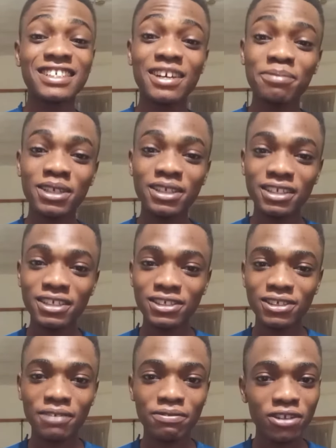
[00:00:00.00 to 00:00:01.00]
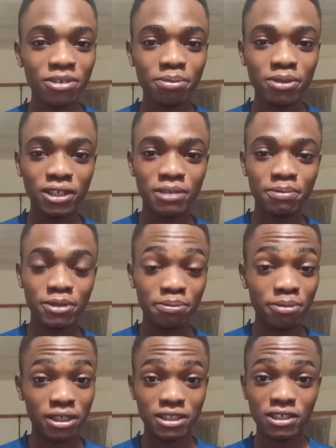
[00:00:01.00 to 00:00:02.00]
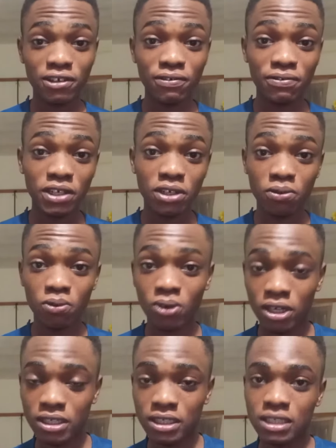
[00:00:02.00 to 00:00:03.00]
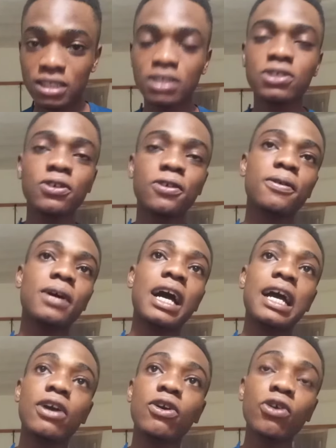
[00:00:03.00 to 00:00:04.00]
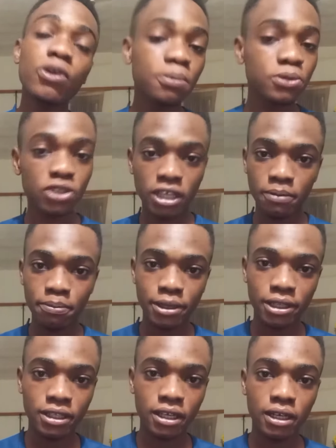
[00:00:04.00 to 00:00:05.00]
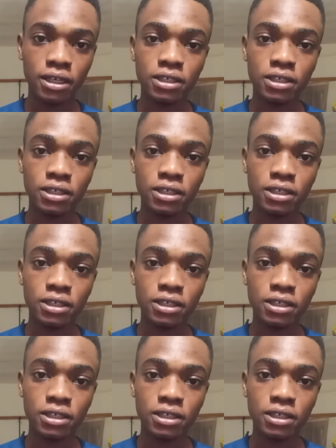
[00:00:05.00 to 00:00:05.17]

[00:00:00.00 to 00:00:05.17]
so i've been ill i've not been myself health wise so i hope to get better